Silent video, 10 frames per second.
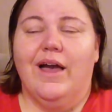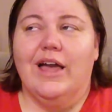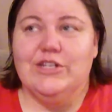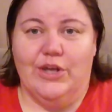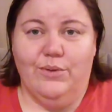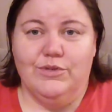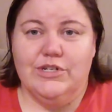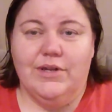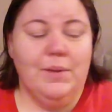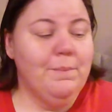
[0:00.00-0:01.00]
I don't,
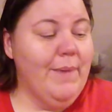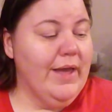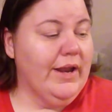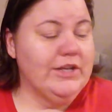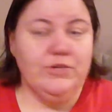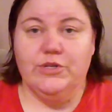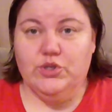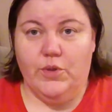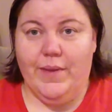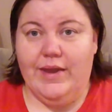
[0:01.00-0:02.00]
but I do
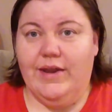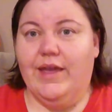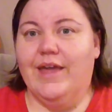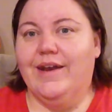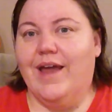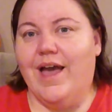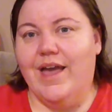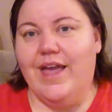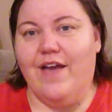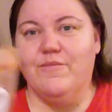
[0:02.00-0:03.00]
enjoy painting, and I
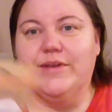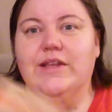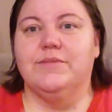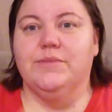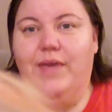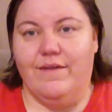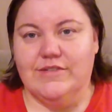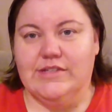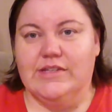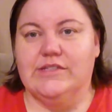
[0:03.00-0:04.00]
have picked up some
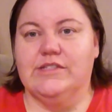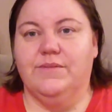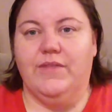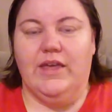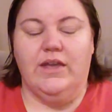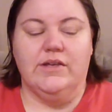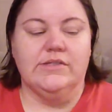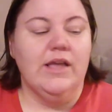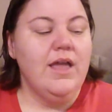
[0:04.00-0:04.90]
canvases and some things,